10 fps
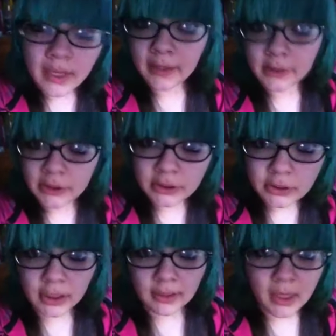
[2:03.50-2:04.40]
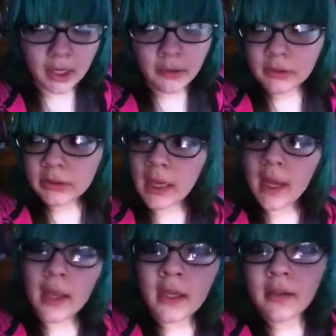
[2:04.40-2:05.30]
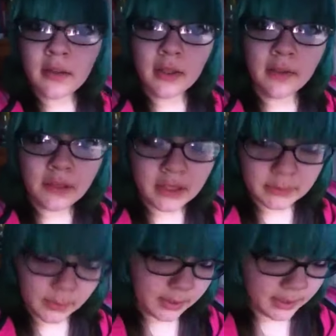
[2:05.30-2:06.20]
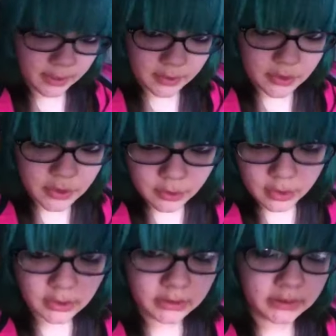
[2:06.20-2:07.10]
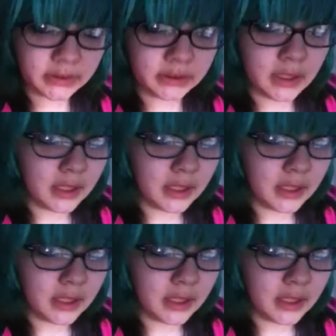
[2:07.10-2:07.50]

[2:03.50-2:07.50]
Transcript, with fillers: yeah, just check them out, and if you guys want any other tutorials,